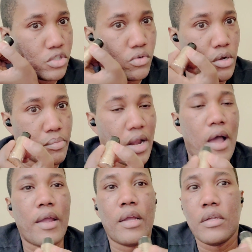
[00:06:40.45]
to
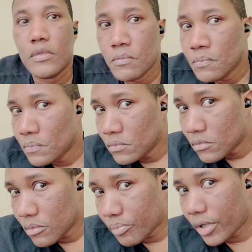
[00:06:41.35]
apply it,
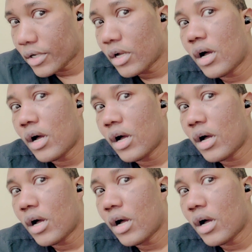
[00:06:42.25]
but